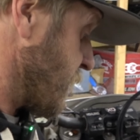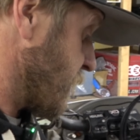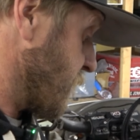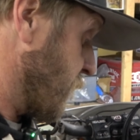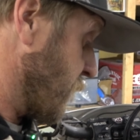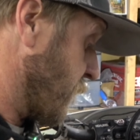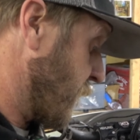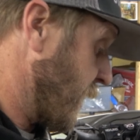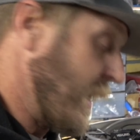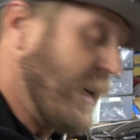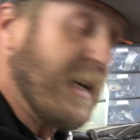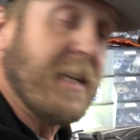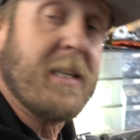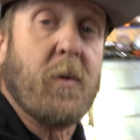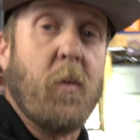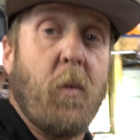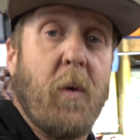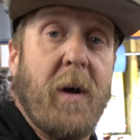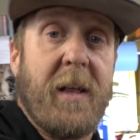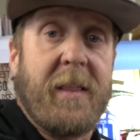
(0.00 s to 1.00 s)
So
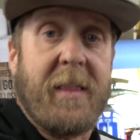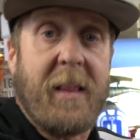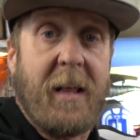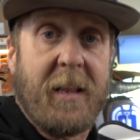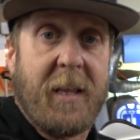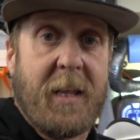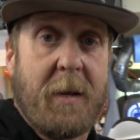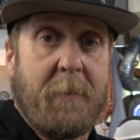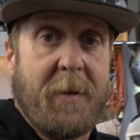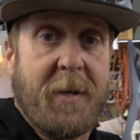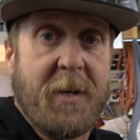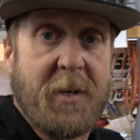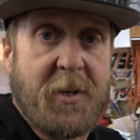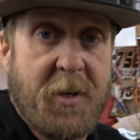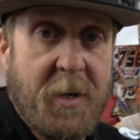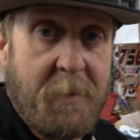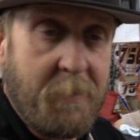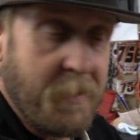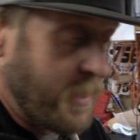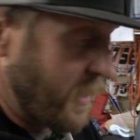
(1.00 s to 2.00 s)
guys, with a little bit of
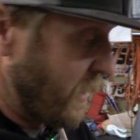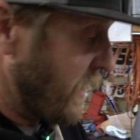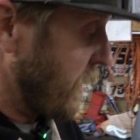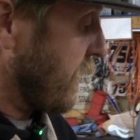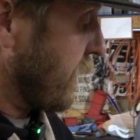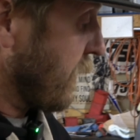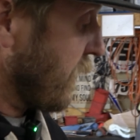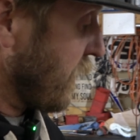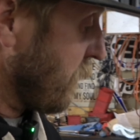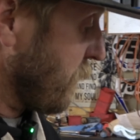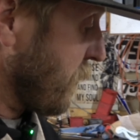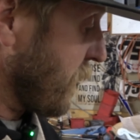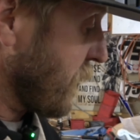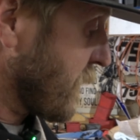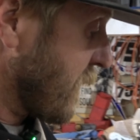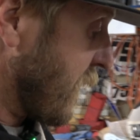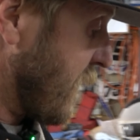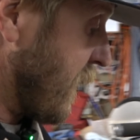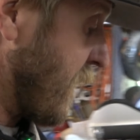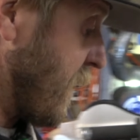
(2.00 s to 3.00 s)
dremeling and a little bit
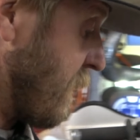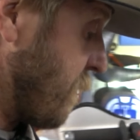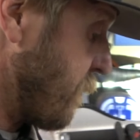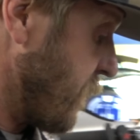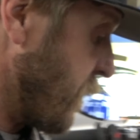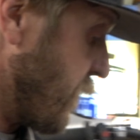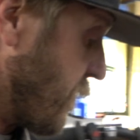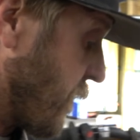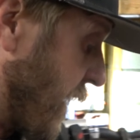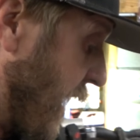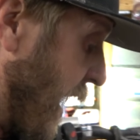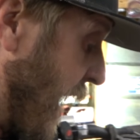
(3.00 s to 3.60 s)
of time, you